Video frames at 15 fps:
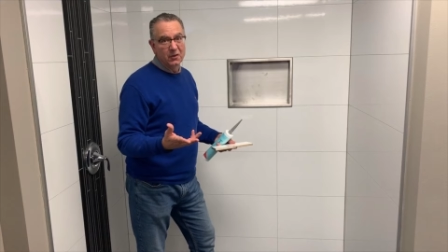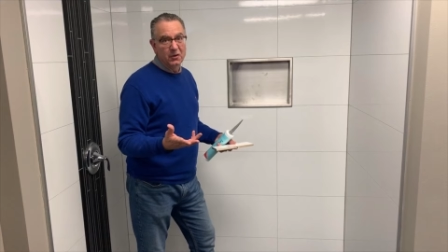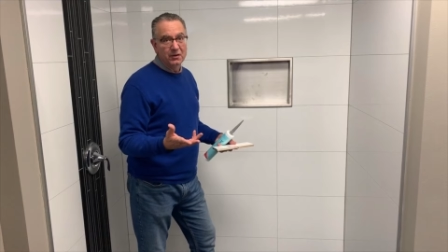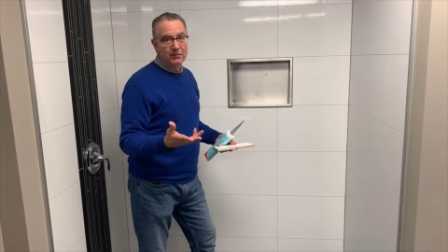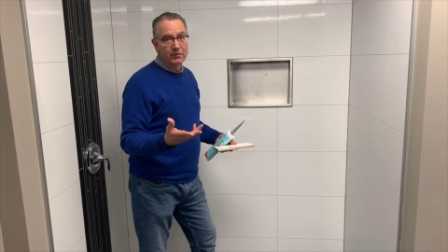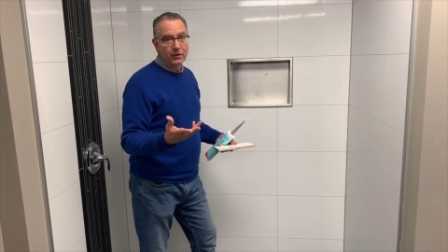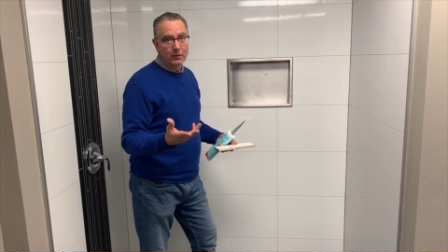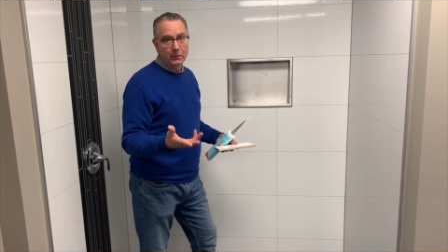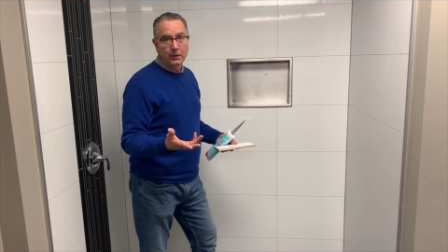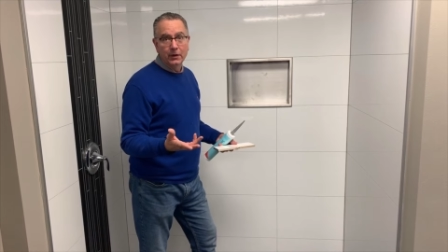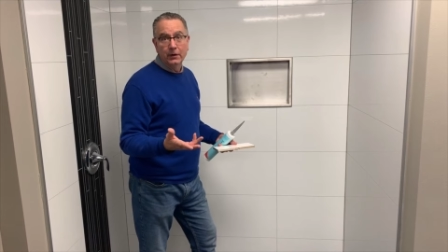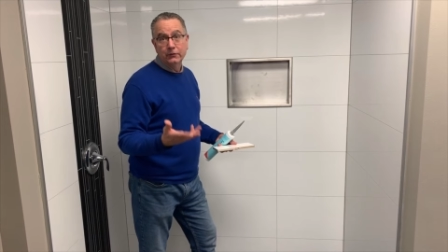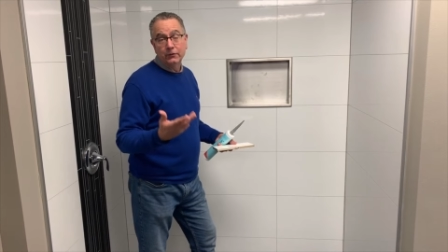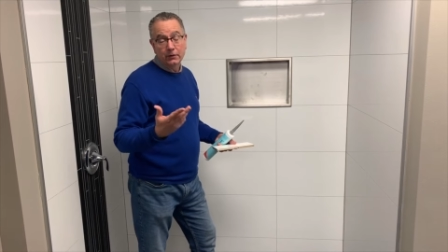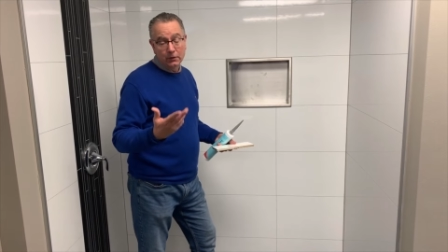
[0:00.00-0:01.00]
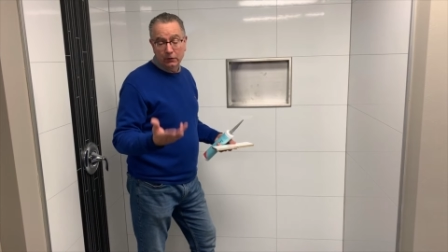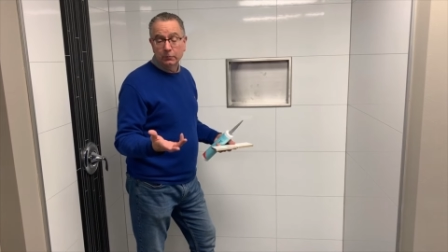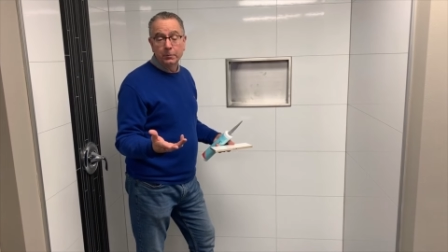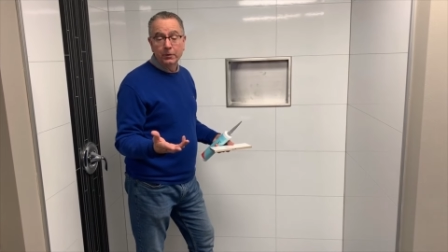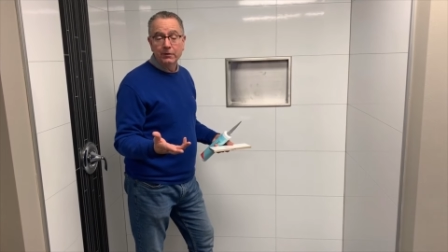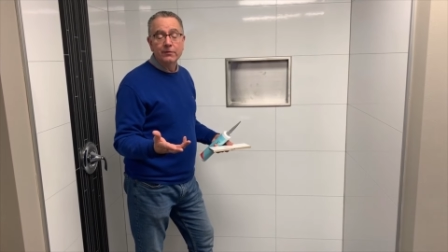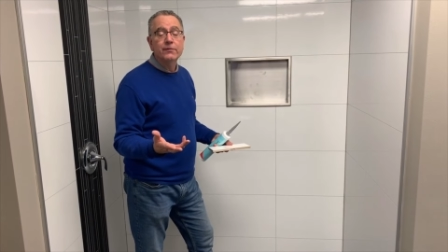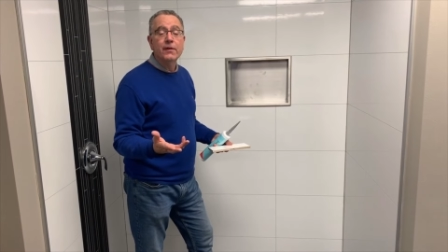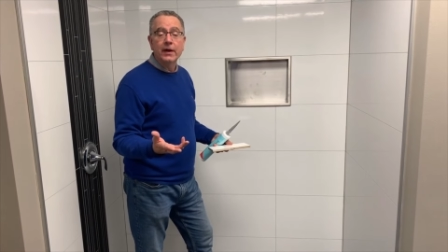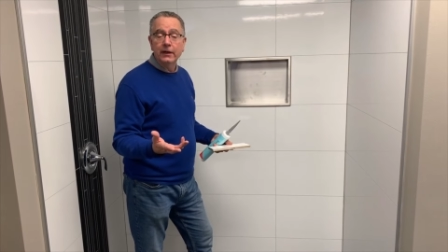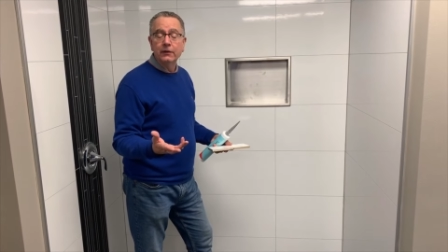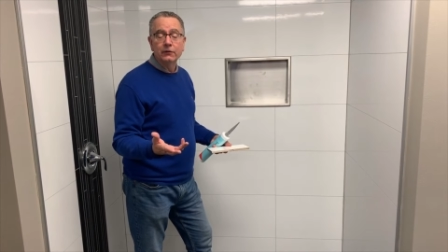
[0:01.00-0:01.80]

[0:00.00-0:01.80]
look very realistic. It looks pretty fake.